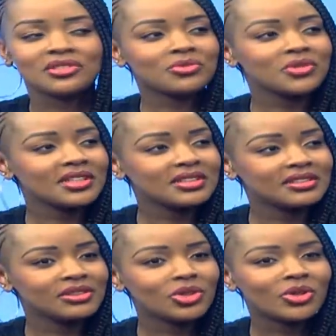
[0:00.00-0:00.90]
to
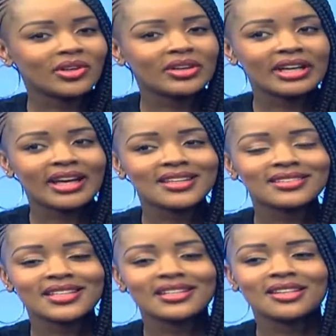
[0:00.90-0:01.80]
really know. I can't
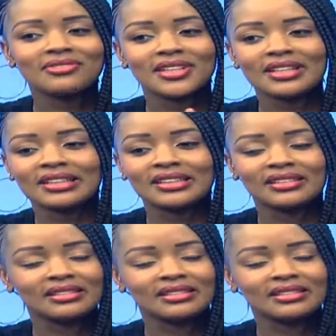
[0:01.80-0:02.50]
say definitely.